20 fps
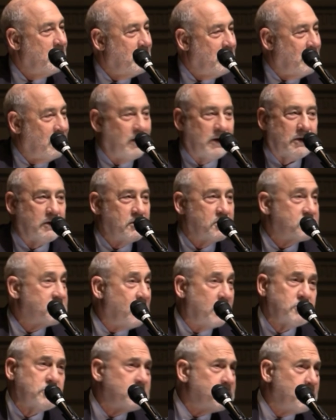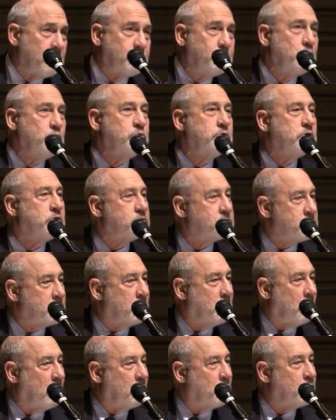uh, said just a few years
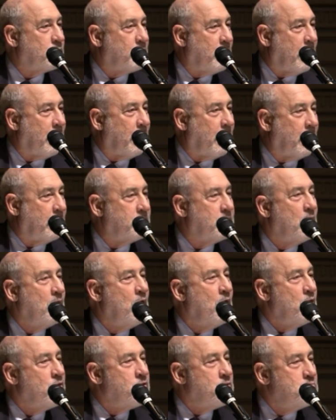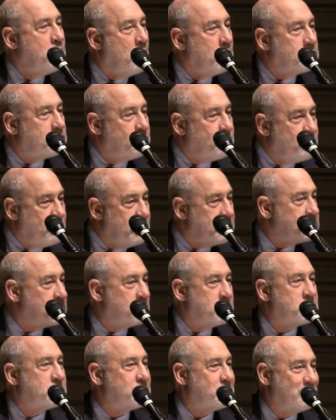ago that the most
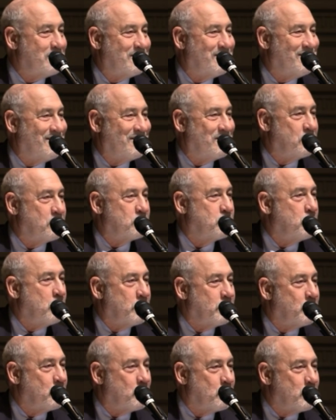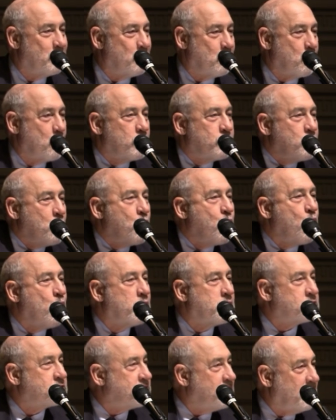vicious, uh, the, the, the
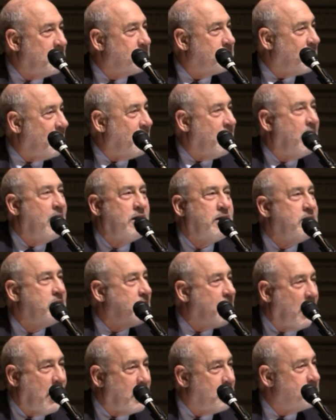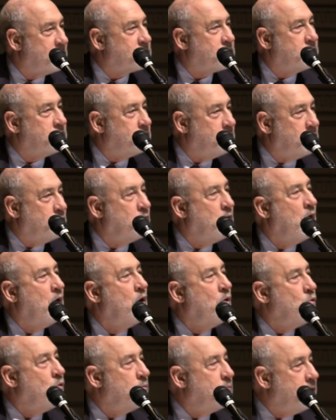worst thing that any economist could do
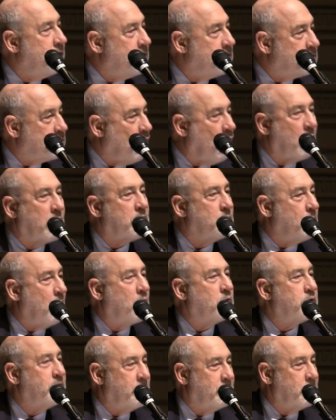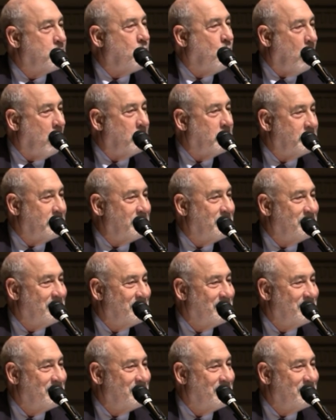would be to talk about inequality.